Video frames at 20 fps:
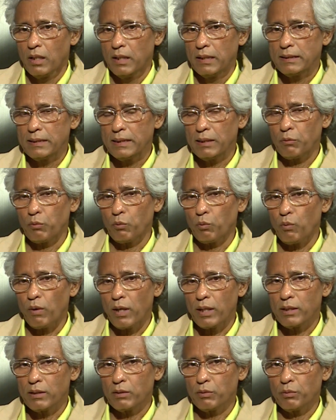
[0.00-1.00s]
See,
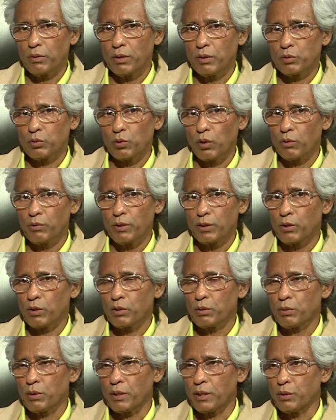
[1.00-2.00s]
one, so long we are
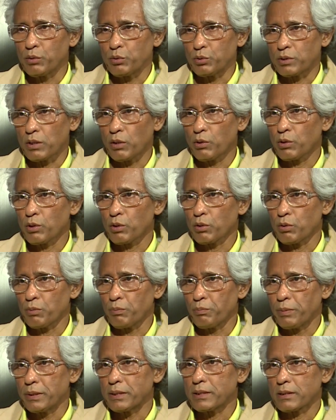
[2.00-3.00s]
talking about news, now we are talking
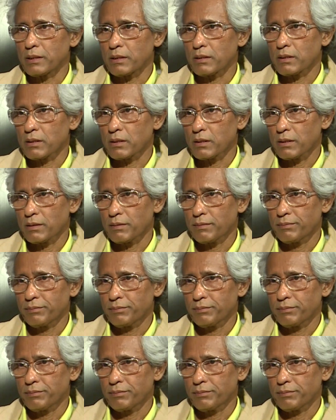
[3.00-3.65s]
about business.